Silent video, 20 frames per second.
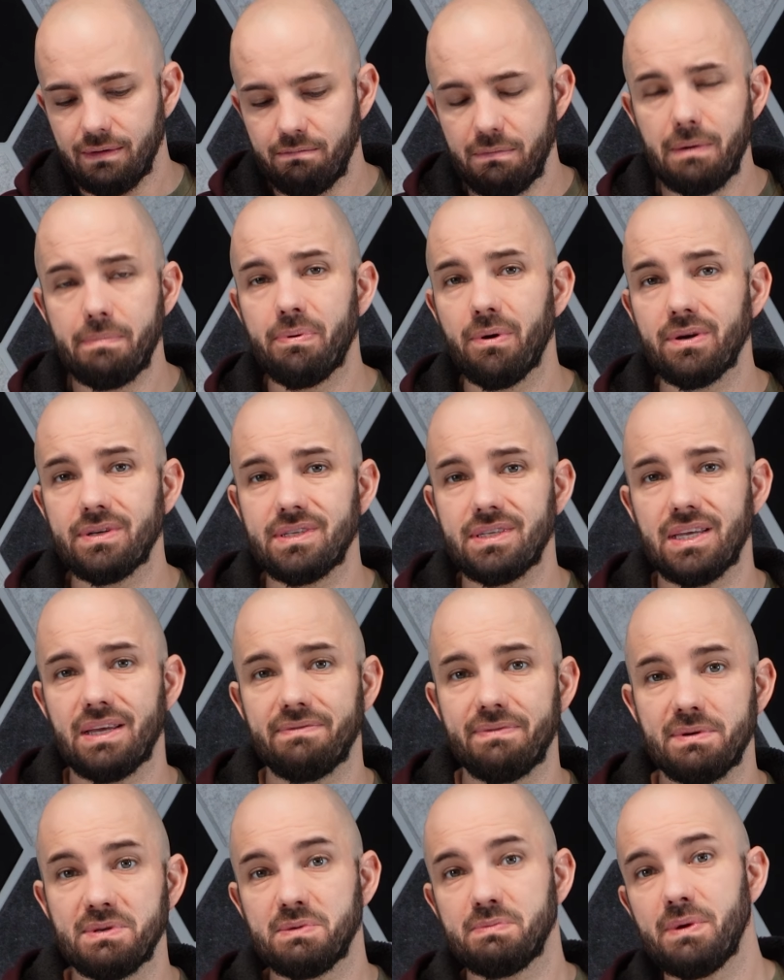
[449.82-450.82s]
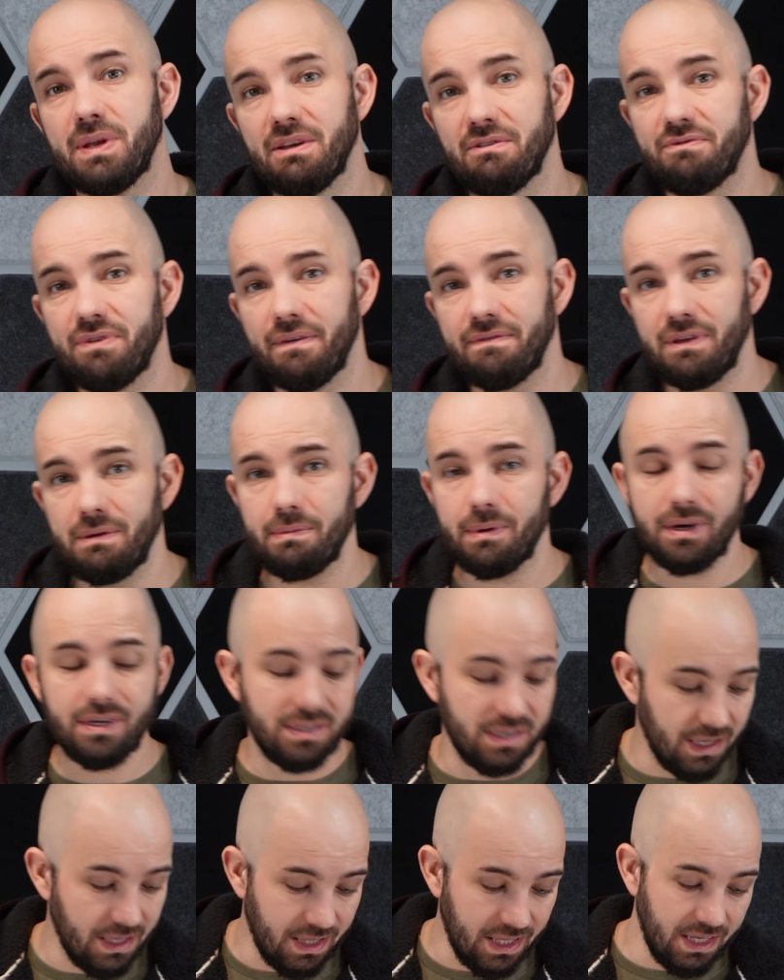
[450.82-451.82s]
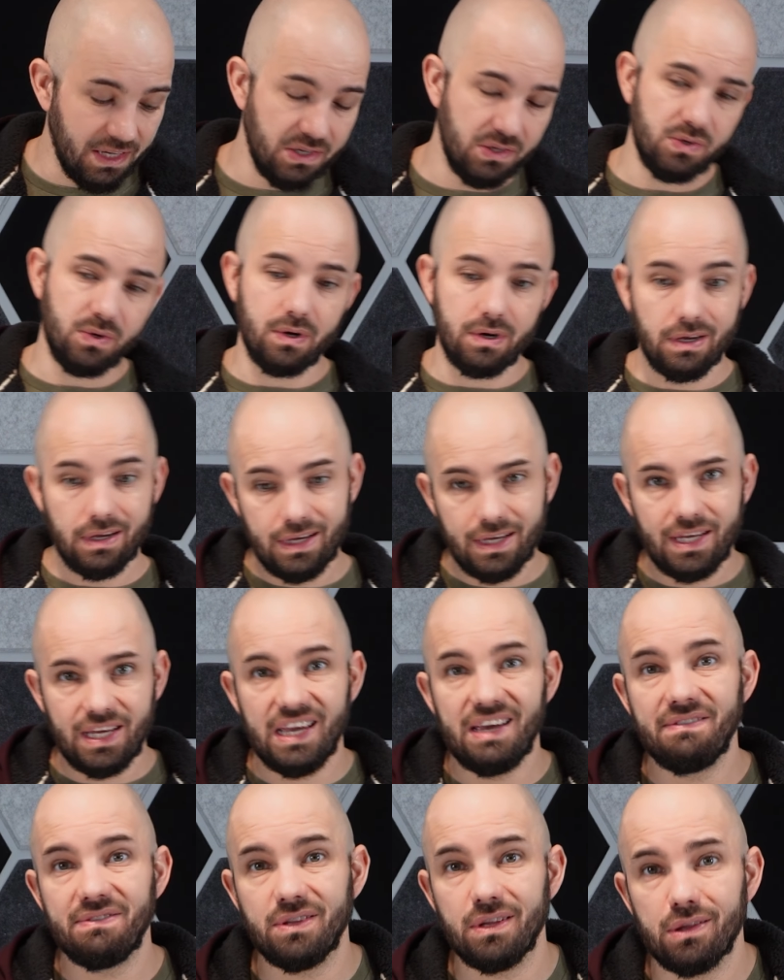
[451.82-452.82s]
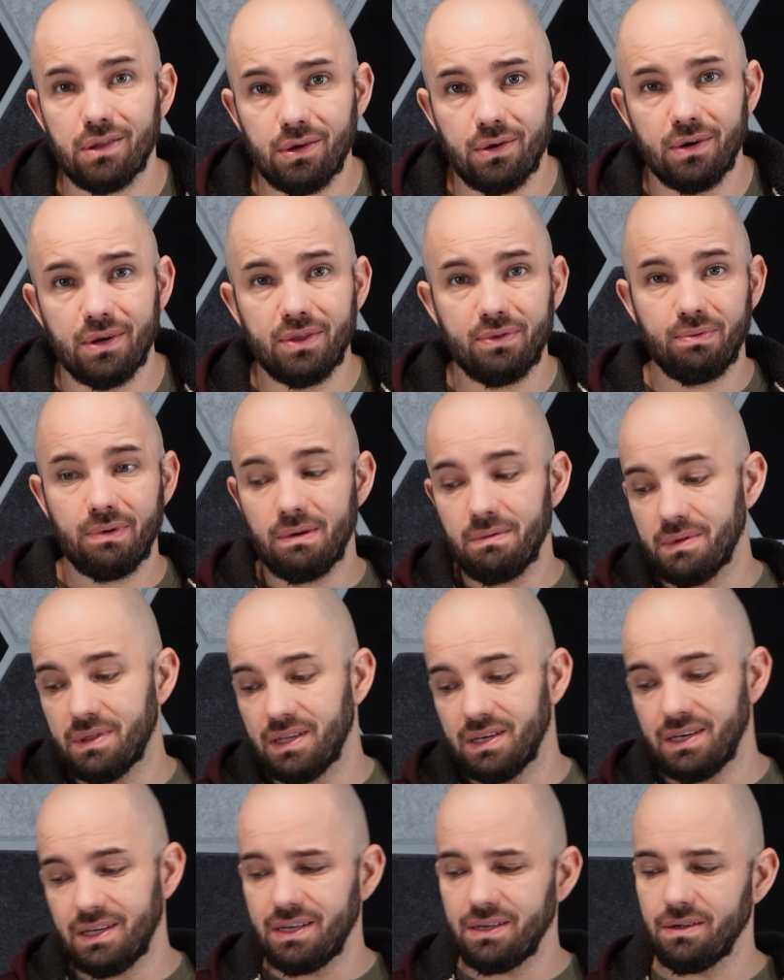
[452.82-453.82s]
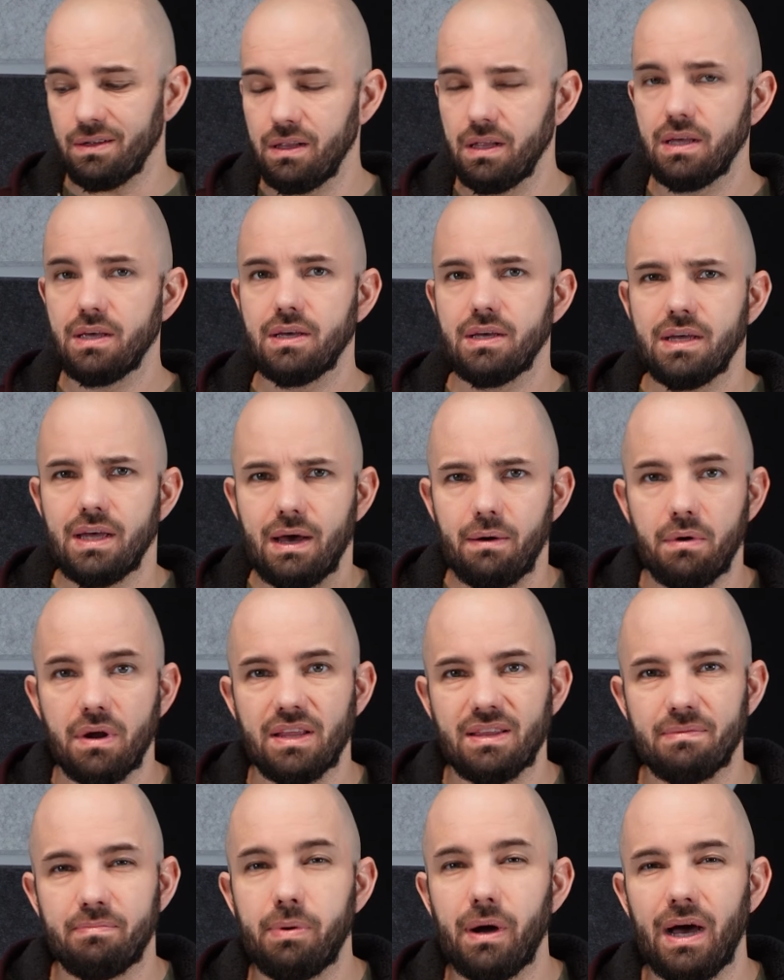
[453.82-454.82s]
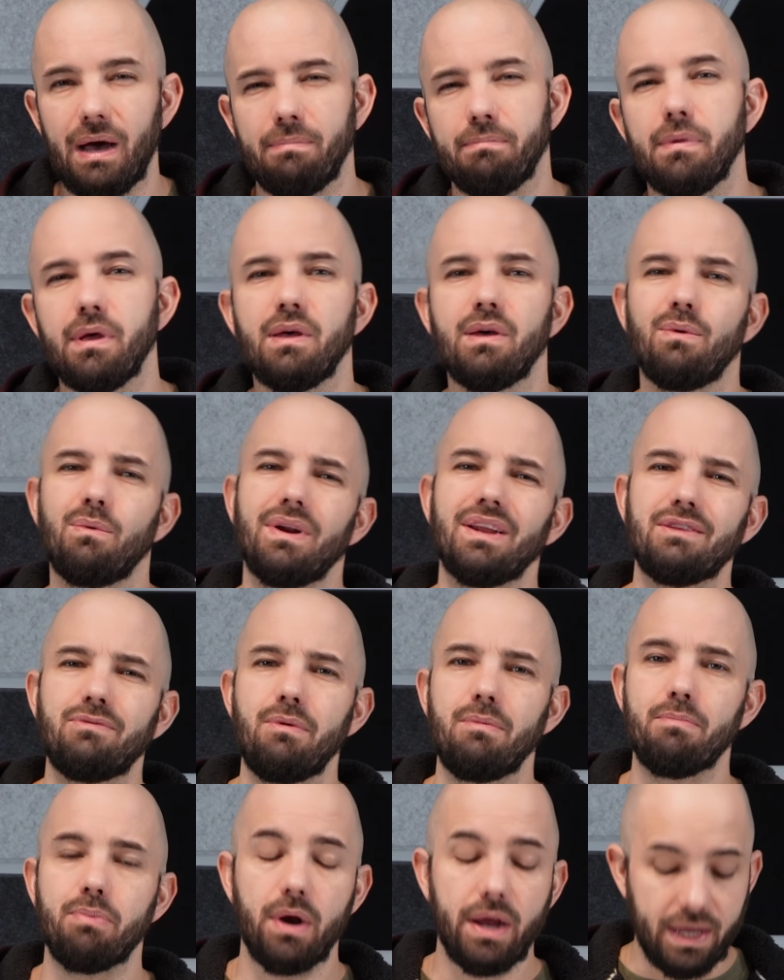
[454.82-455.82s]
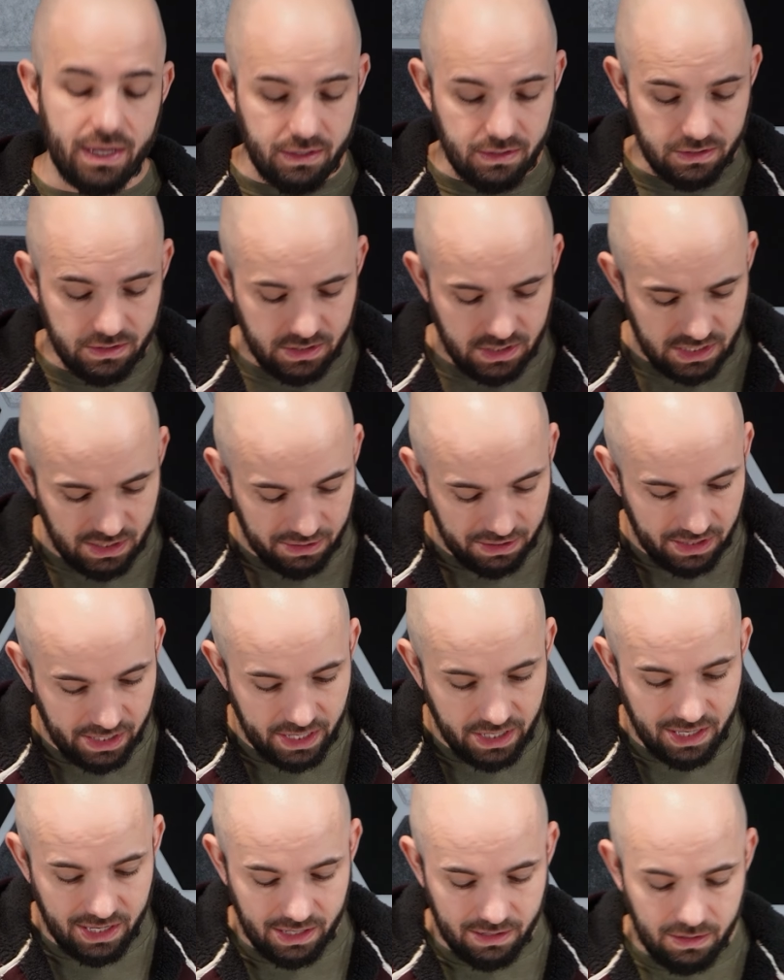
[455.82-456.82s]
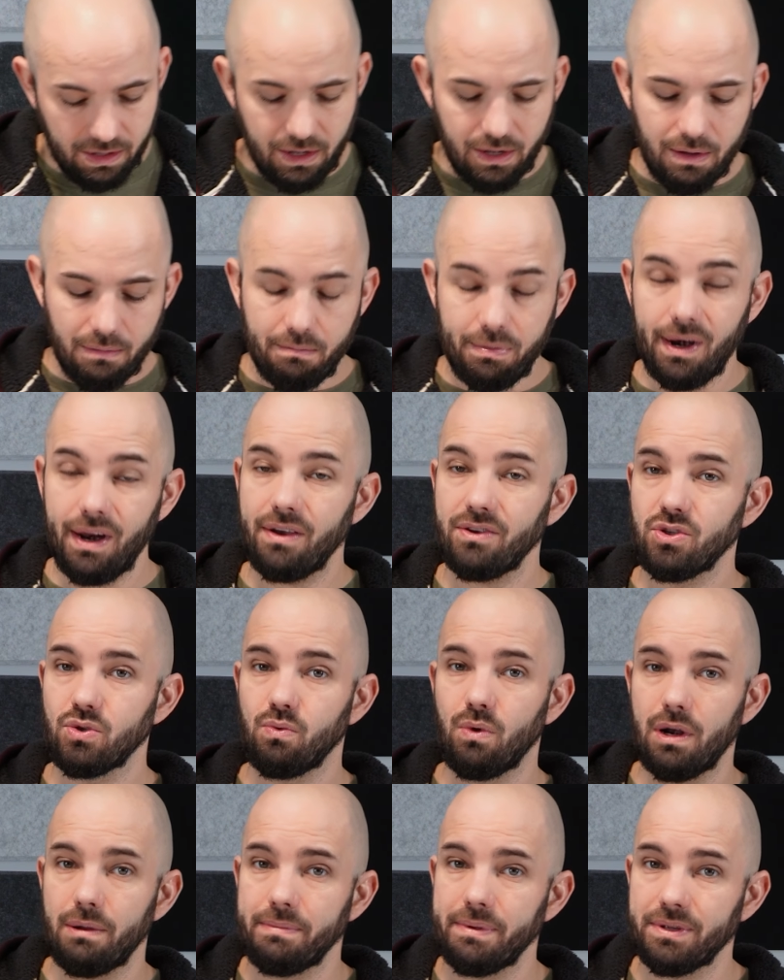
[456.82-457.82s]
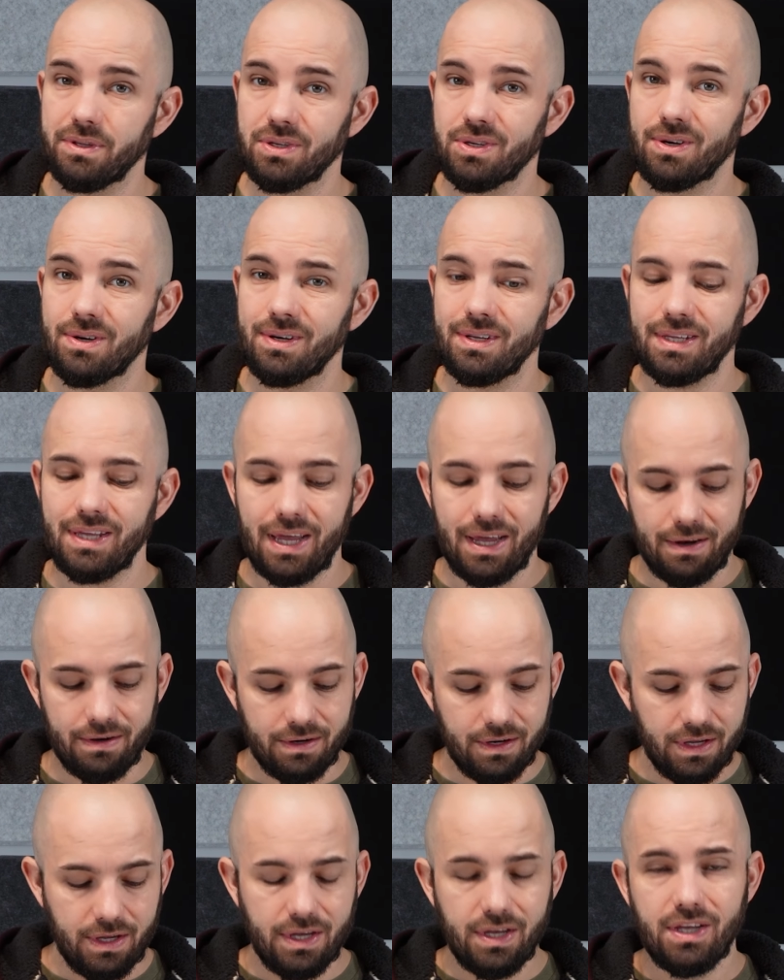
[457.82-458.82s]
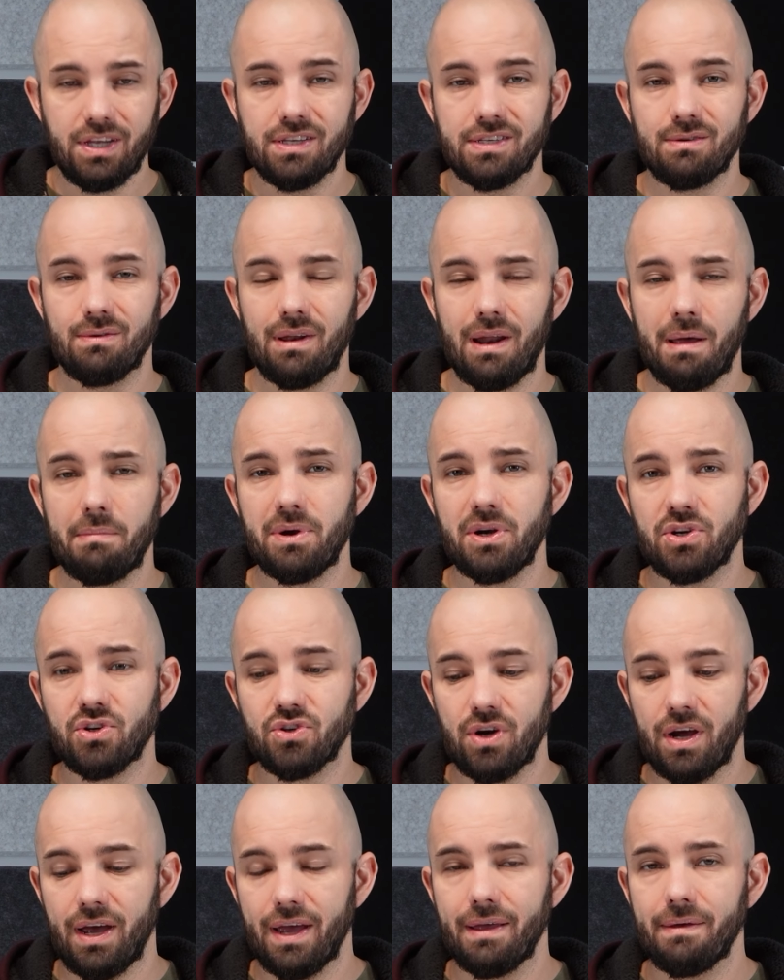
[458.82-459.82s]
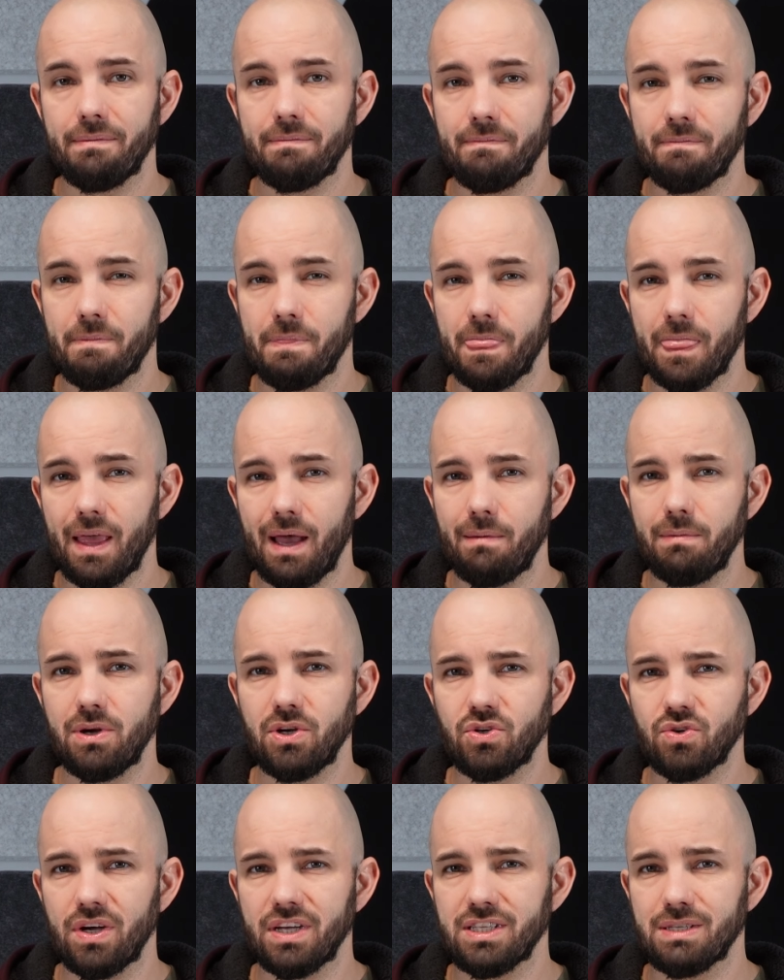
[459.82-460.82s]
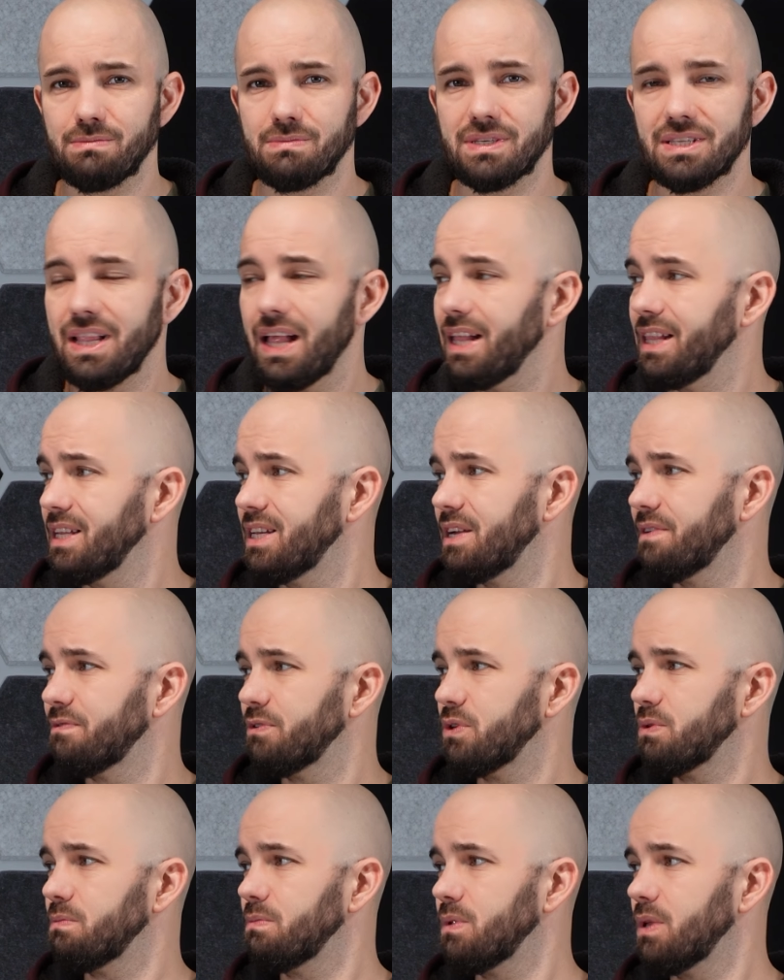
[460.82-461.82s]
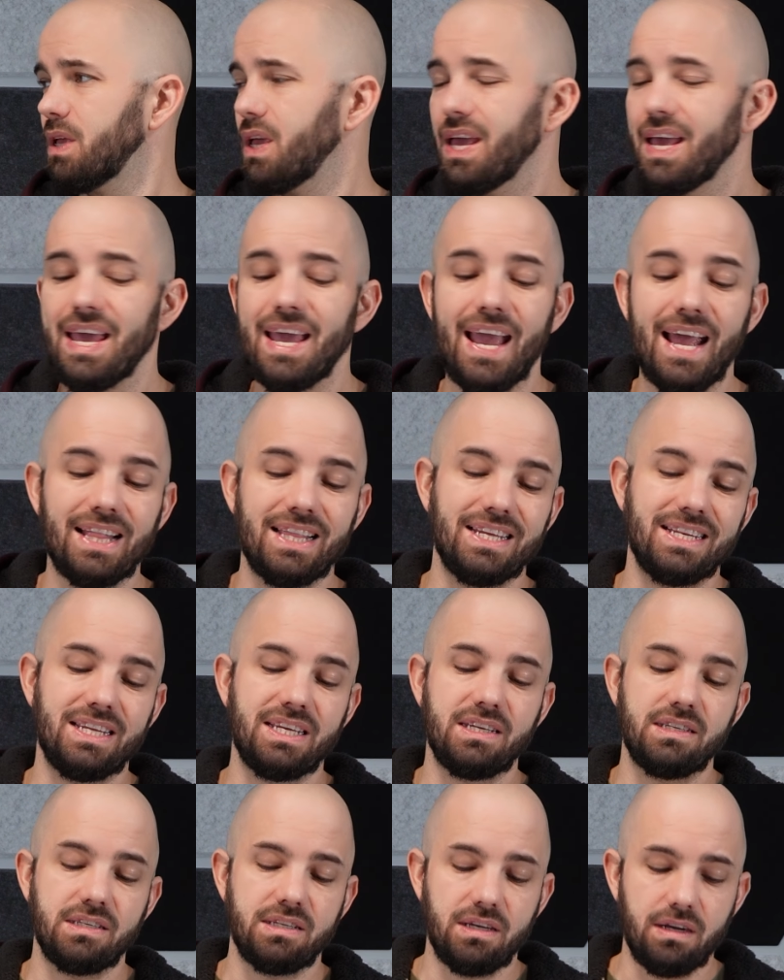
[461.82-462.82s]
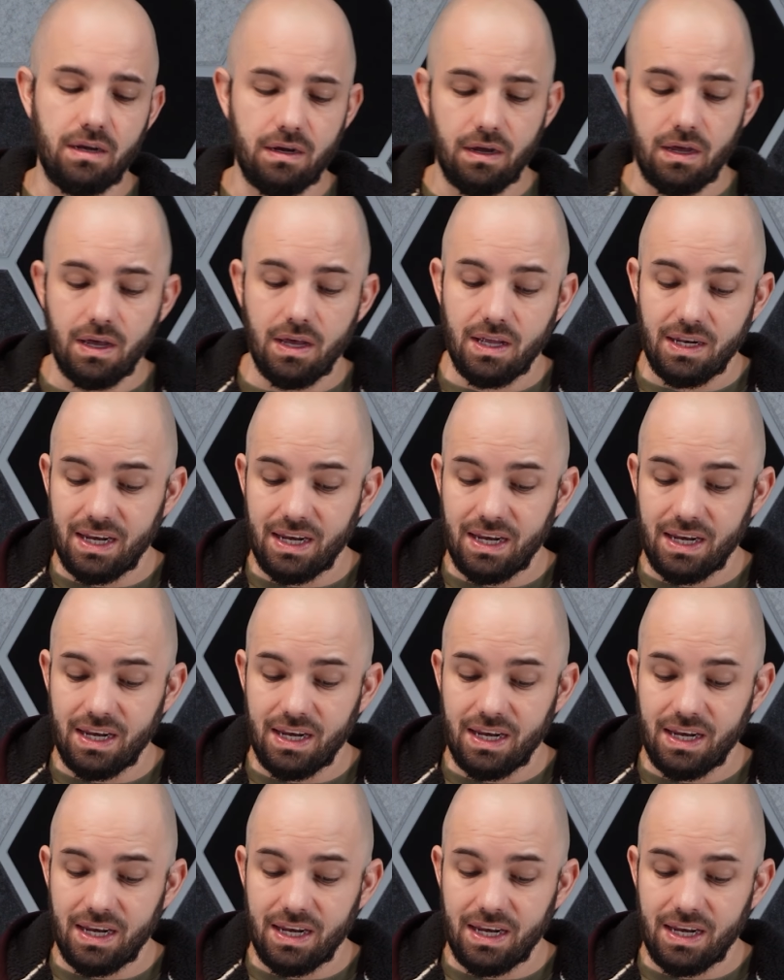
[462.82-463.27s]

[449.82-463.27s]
Me personally, if I'm spending 50 bucks on these, or even the 33 with the deal, I want it to pop. I want it to be bright. That's how I like it. But I also want to be able to turn it down. So what I'm going to try some slightly different LEDs here.